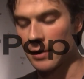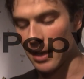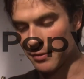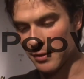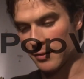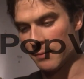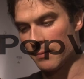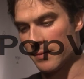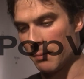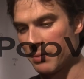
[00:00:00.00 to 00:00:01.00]
I think the
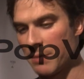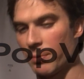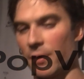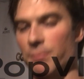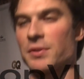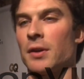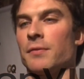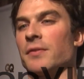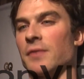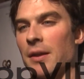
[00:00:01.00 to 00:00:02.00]
the people
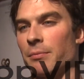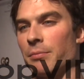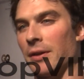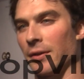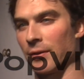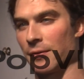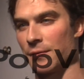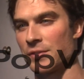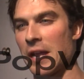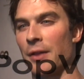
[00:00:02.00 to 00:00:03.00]
themselves have gotten bigger, and their
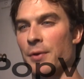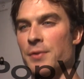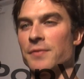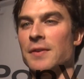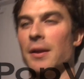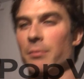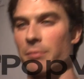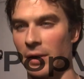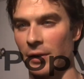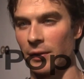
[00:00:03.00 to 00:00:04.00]
salaries have gotten
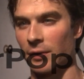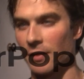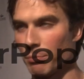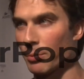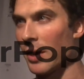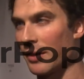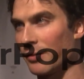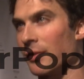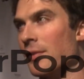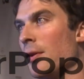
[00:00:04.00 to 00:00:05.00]
bigger, and the
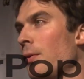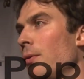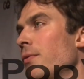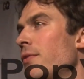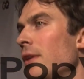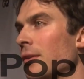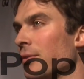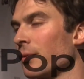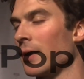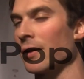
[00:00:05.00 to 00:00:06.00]
press and the whole thing that
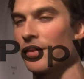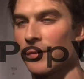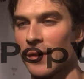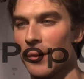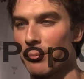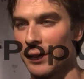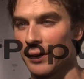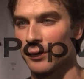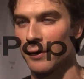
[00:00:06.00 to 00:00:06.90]
surrounds it have gotten bigger.